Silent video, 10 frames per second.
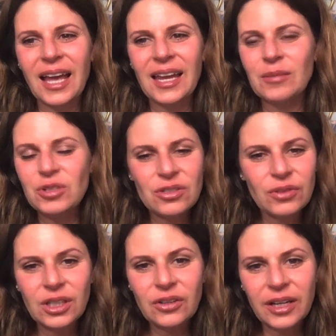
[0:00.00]
and I'm just
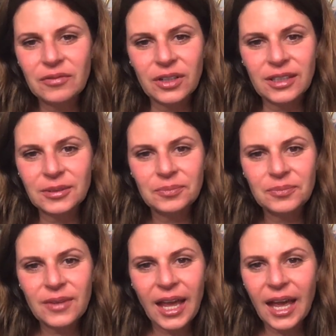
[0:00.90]
really grateful.
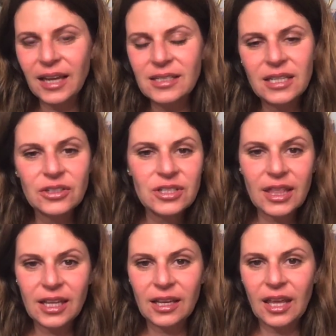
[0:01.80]
And here's
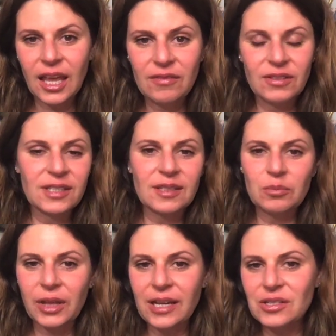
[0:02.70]
the thing if these
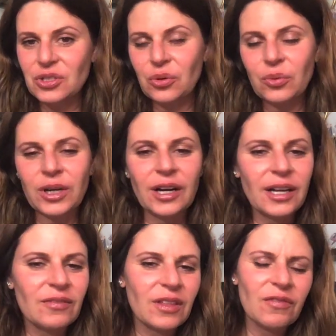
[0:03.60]
implants don't
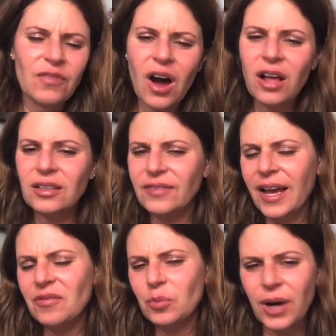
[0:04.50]
work, if they fall, if I
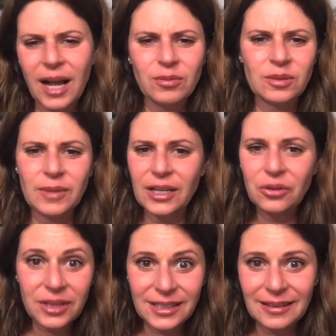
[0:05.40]
have a problem, I
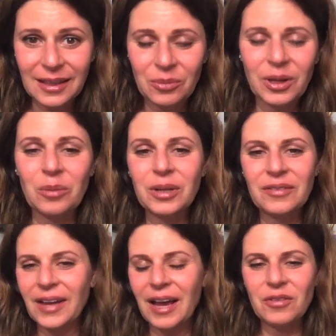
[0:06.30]
don't think that they will, but
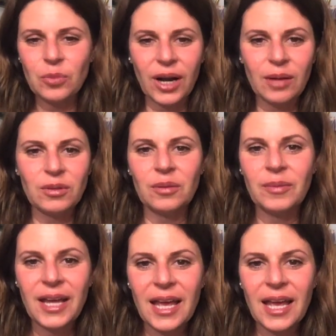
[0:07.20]
if I have a problem,